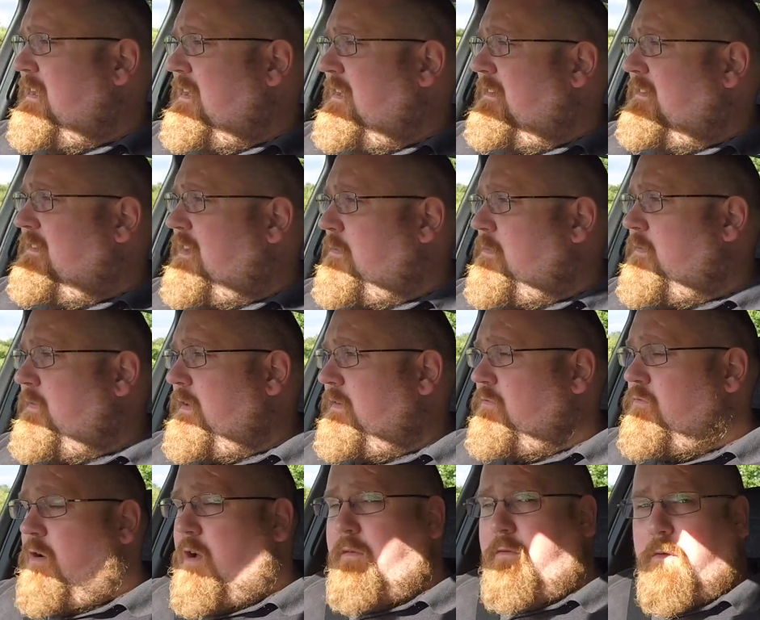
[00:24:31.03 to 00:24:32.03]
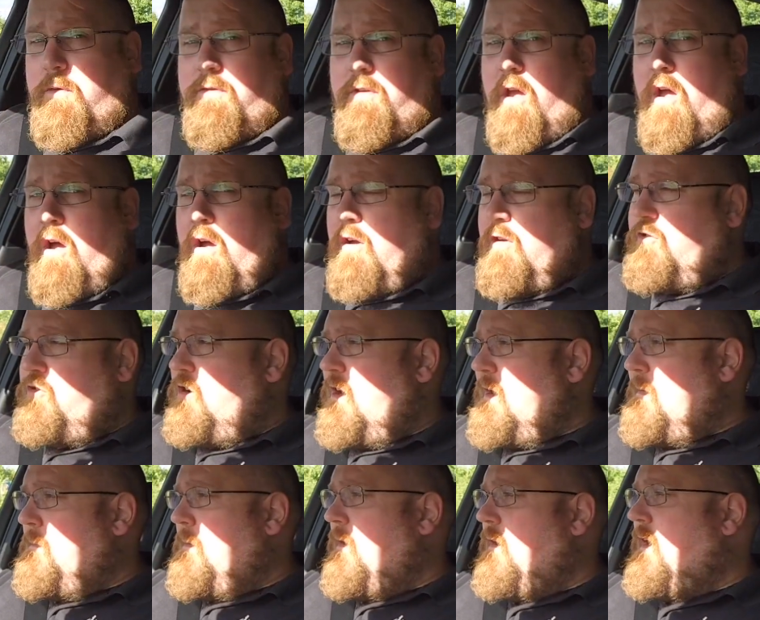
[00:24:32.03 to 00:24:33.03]
Some of its rivals are
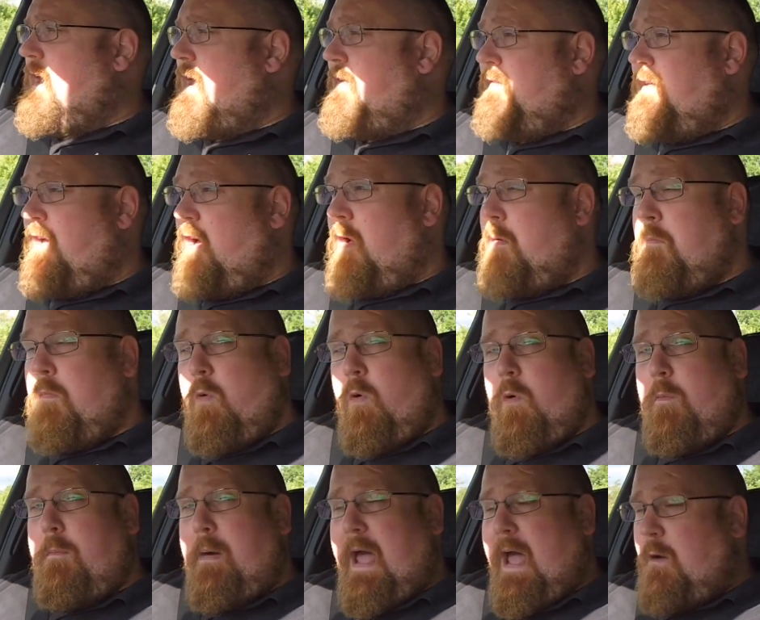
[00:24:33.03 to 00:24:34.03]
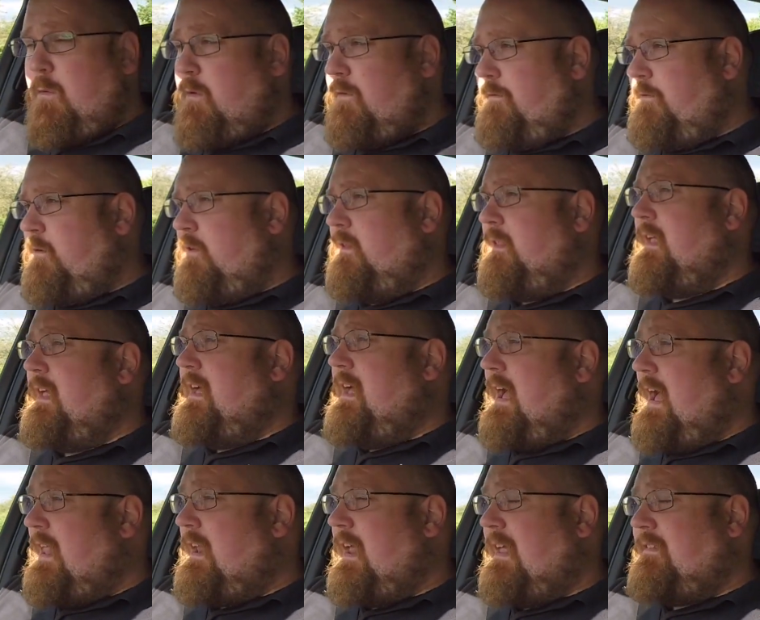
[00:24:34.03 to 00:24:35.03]
cheaper and they are more powerful,
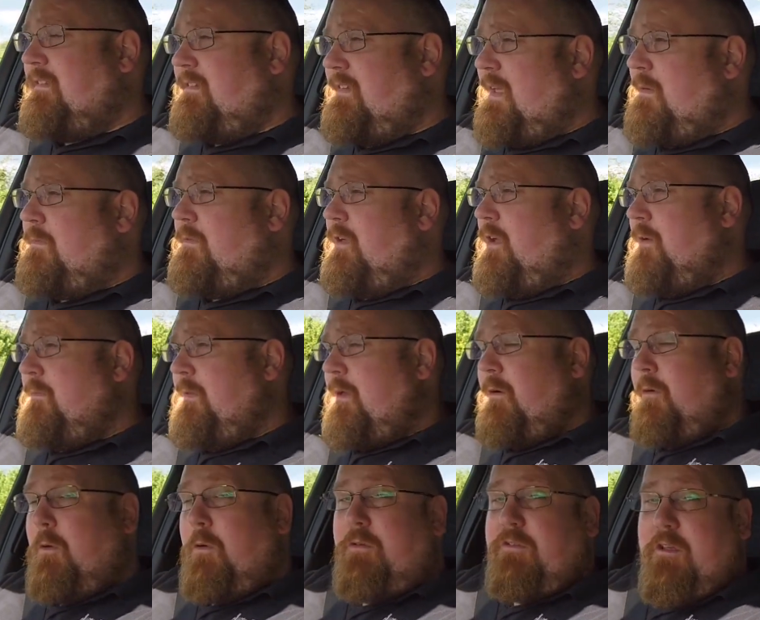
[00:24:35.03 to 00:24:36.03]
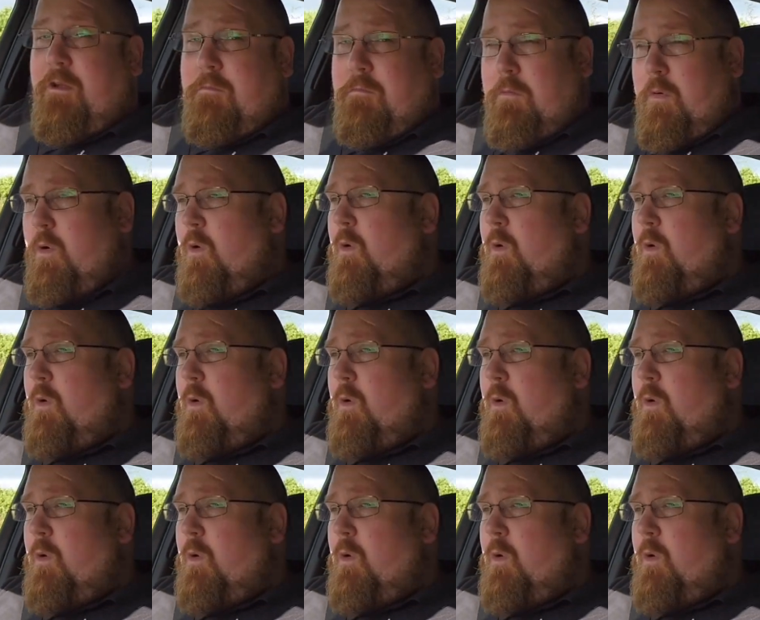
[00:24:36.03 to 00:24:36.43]
and at the same time they're also more